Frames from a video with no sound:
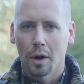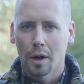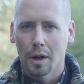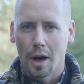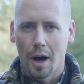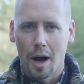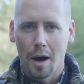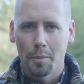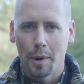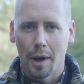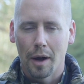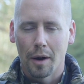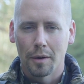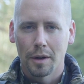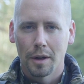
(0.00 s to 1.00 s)
a
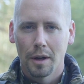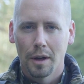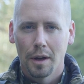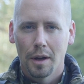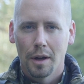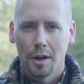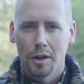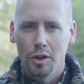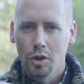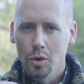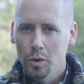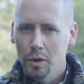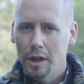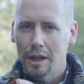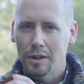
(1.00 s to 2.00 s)
compound, you
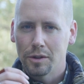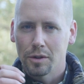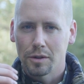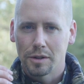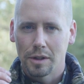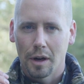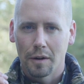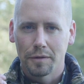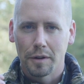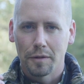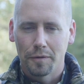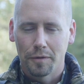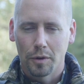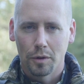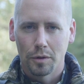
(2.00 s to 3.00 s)
get yourself to
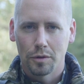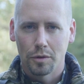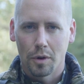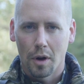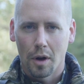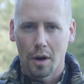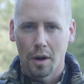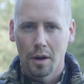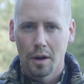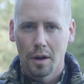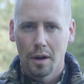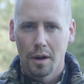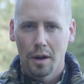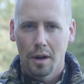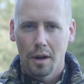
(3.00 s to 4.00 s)
full draw
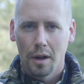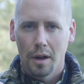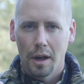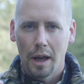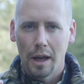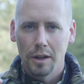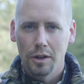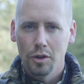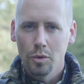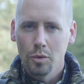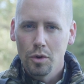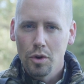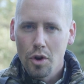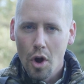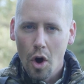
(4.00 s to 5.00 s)
and you
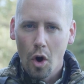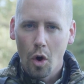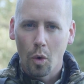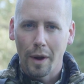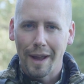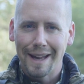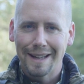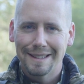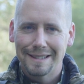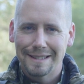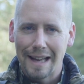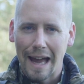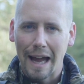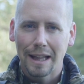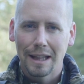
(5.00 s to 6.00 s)
know
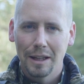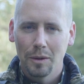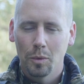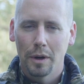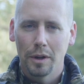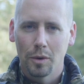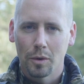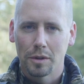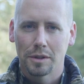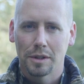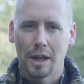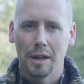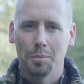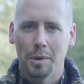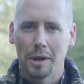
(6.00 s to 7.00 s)
exactly what your
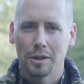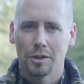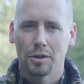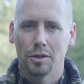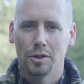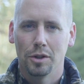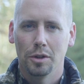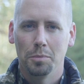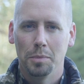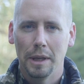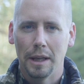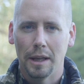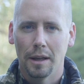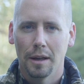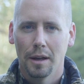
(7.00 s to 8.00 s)
sight picture should
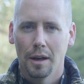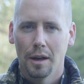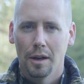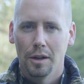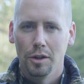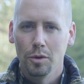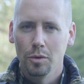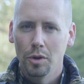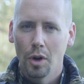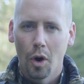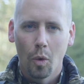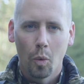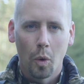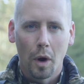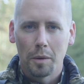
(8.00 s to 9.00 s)
be. You know
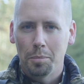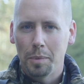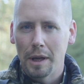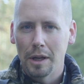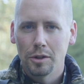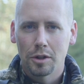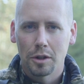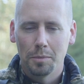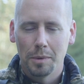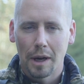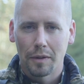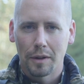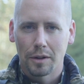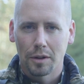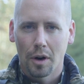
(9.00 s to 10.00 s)
what pin should be
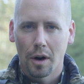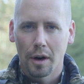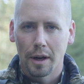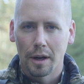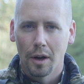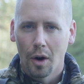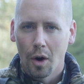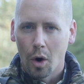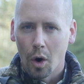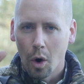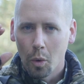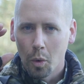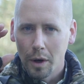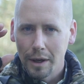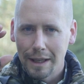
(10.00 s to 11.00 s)
on the target or
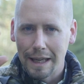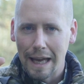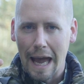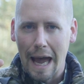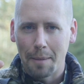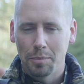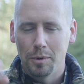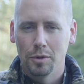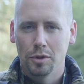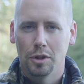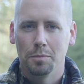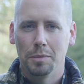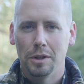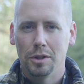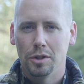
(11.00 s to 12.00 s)
what gap you
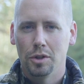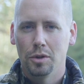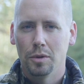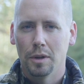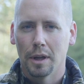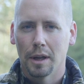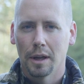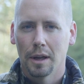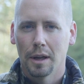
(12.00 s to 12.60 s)
should be shooting,